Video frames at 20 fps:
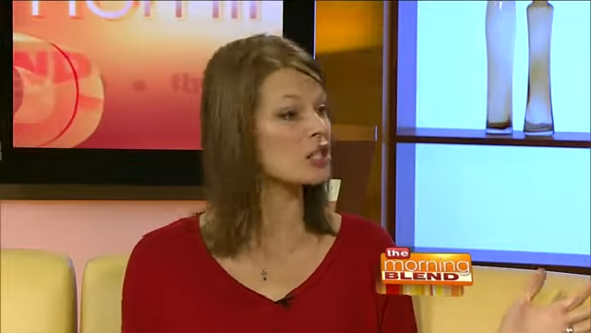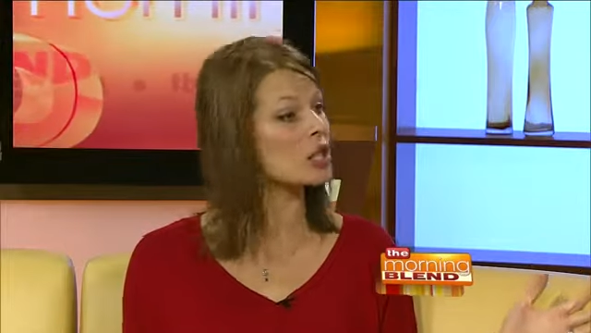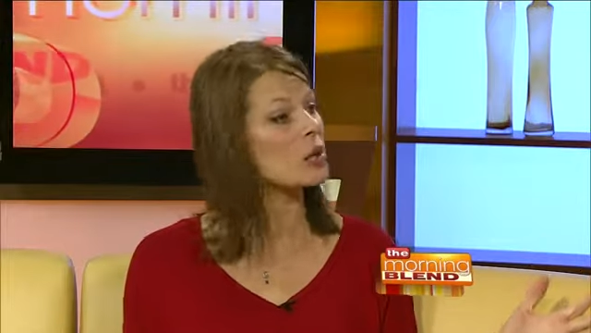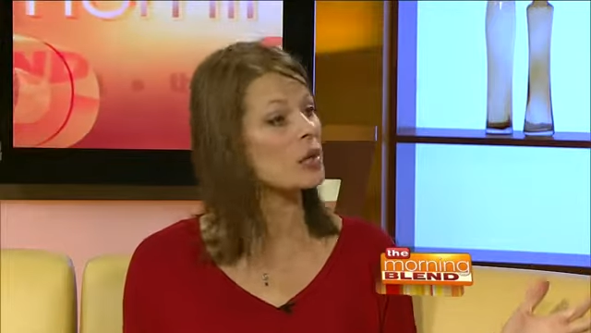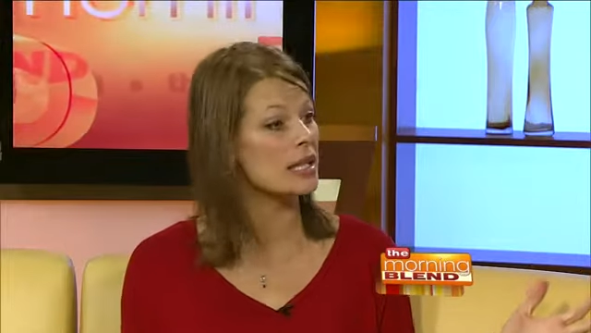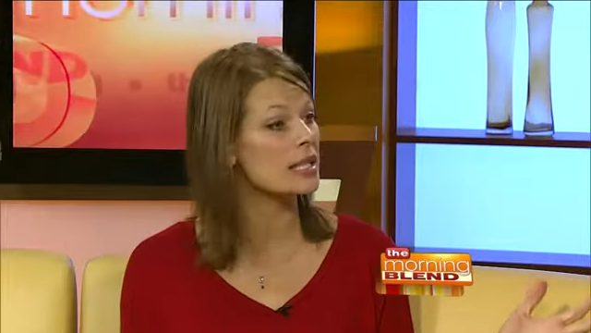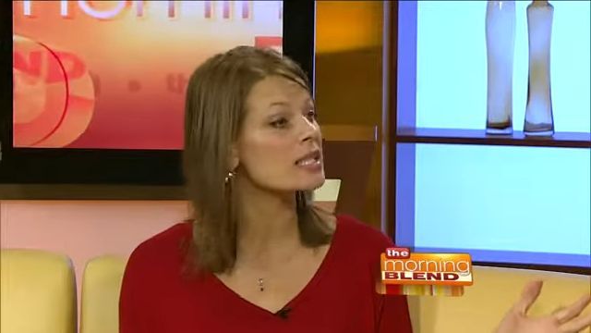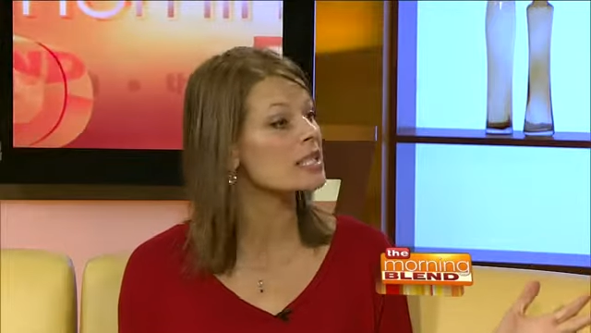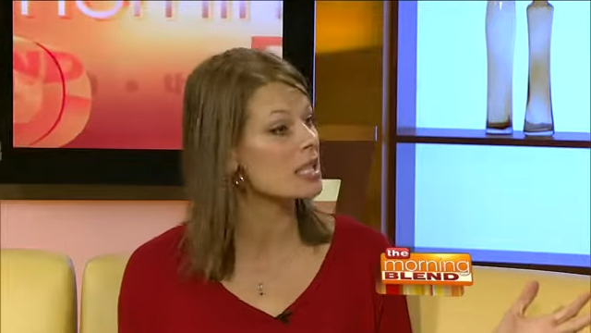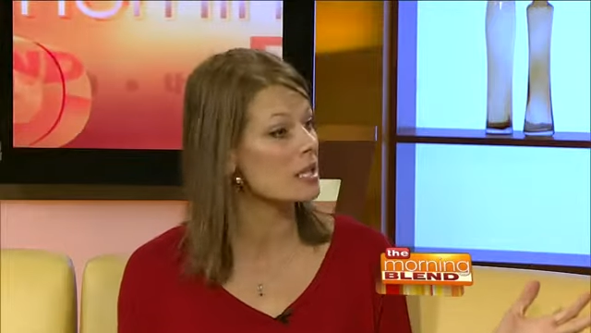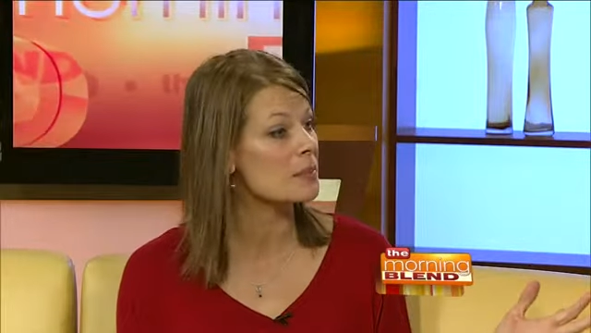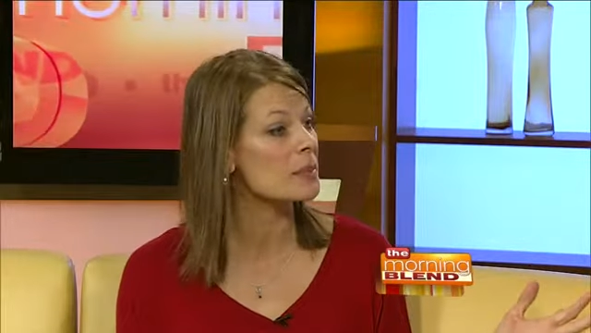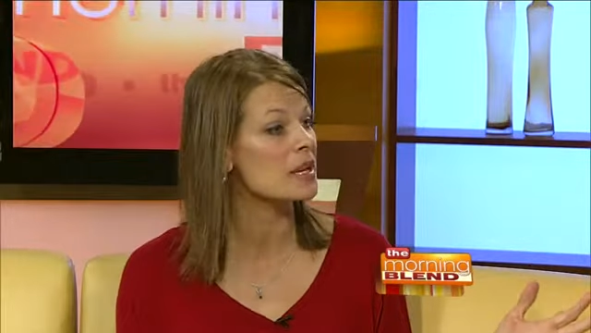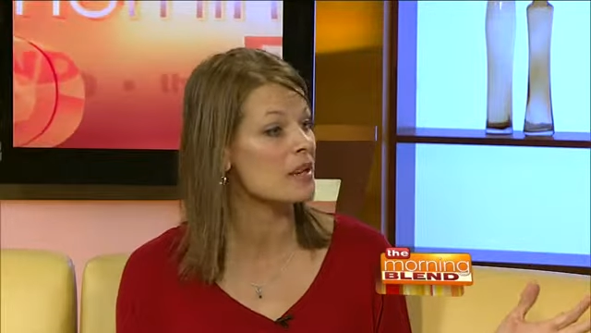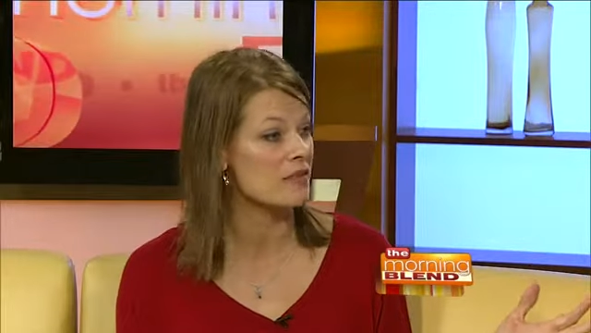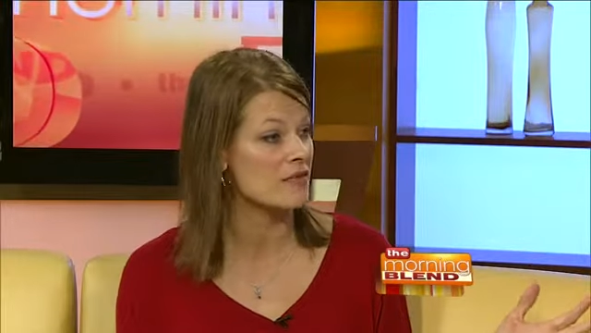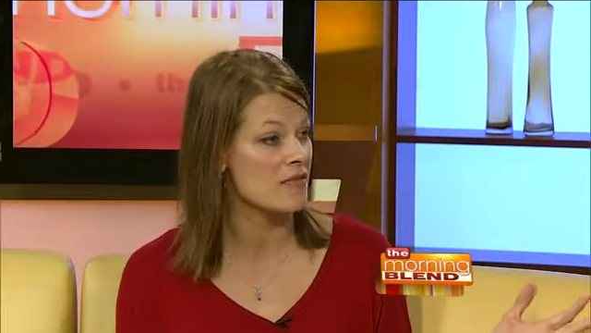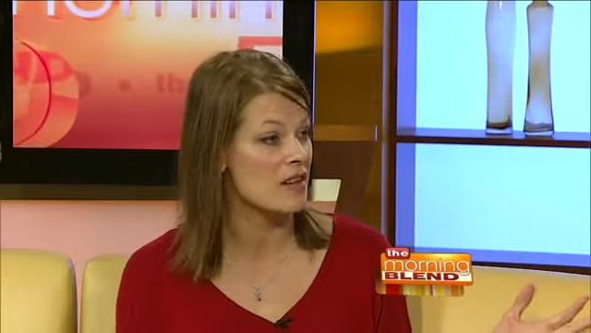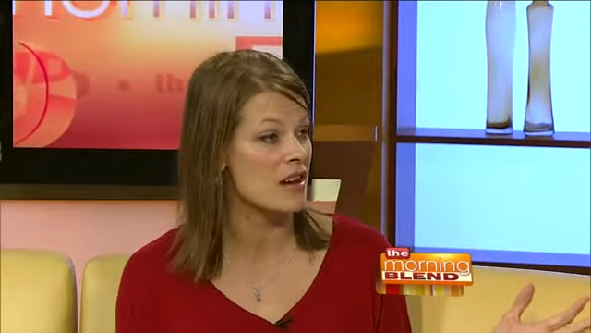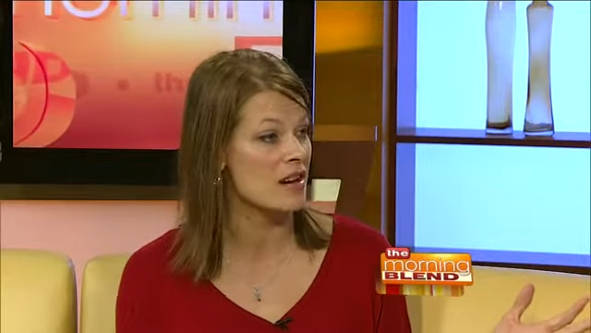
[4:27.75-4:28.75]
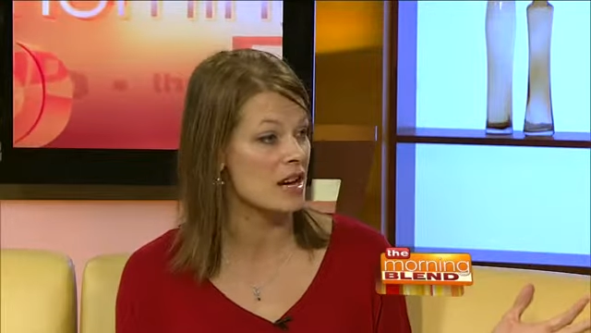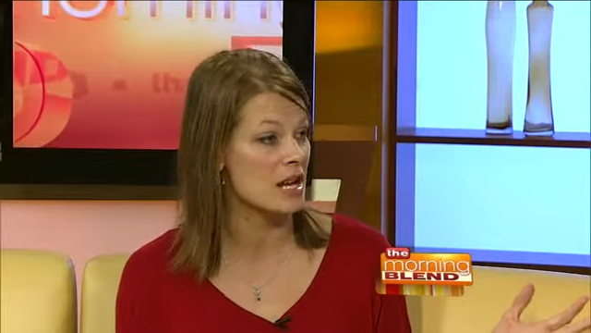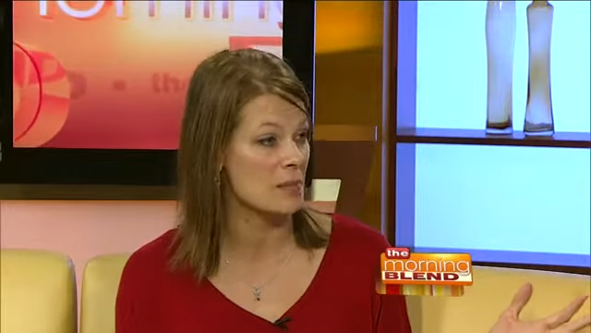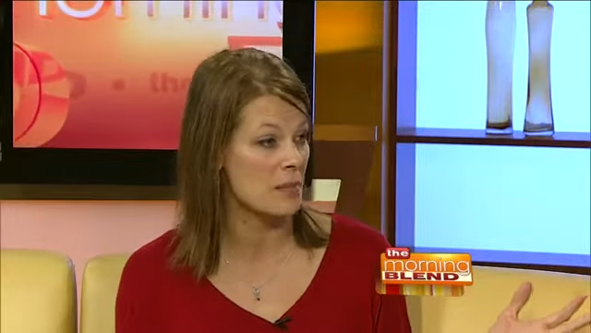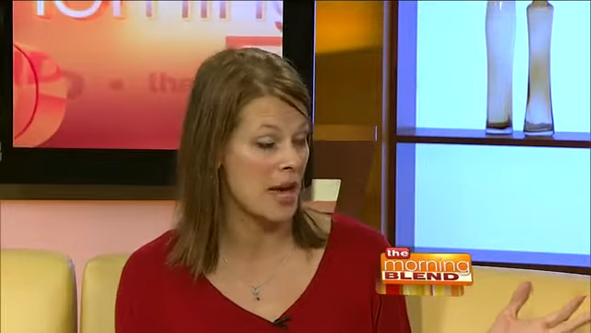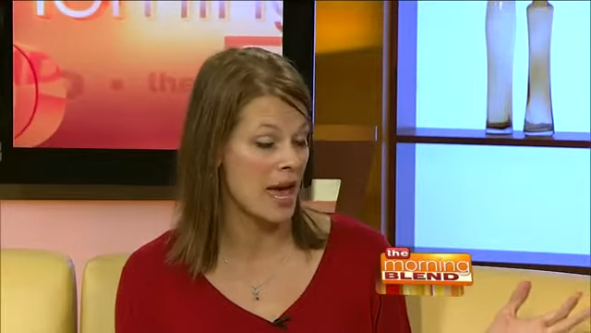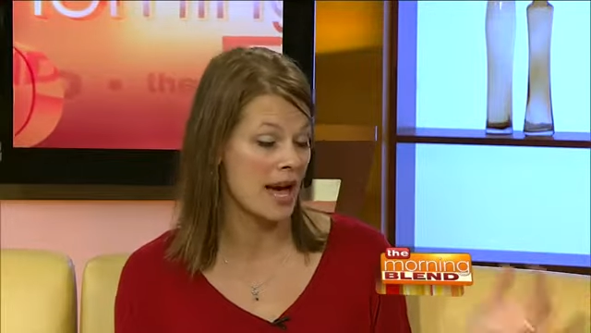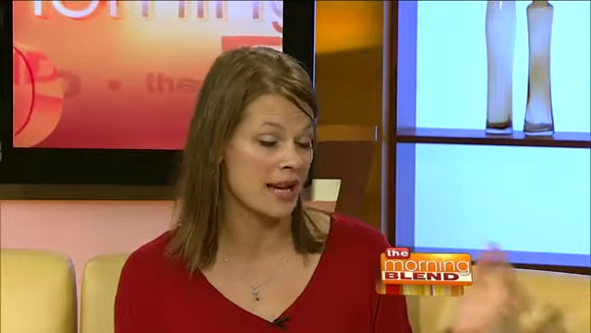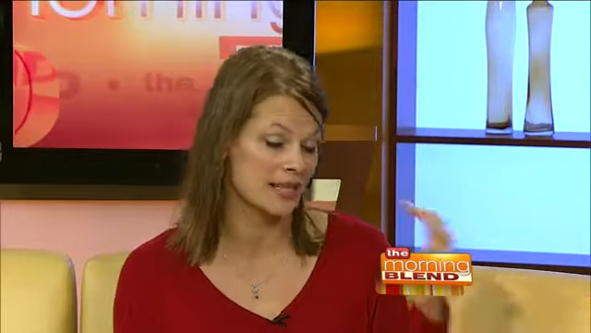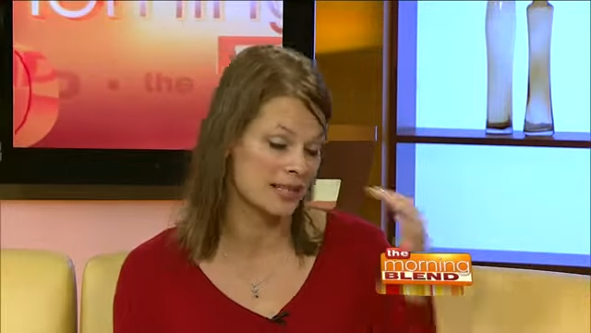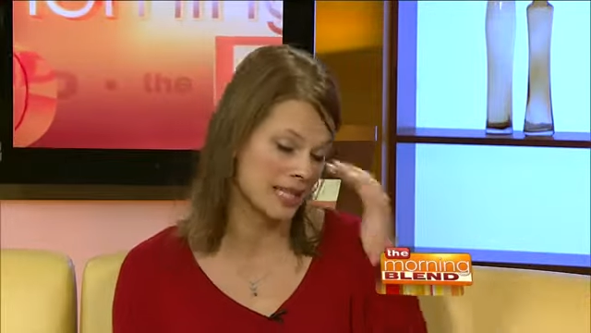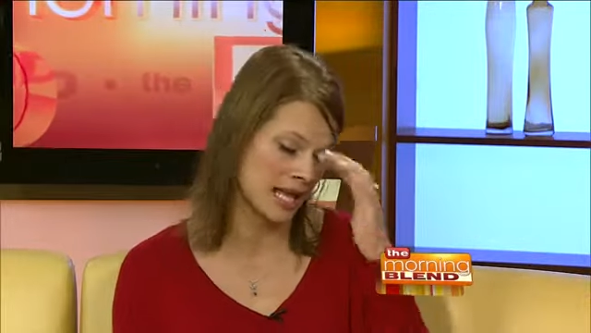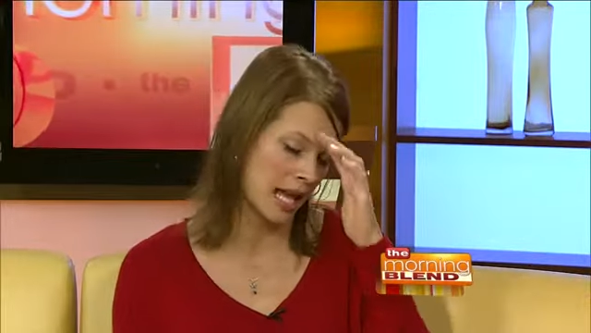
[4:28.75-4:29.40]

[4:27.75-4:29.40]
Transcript: So it is going to be a very packed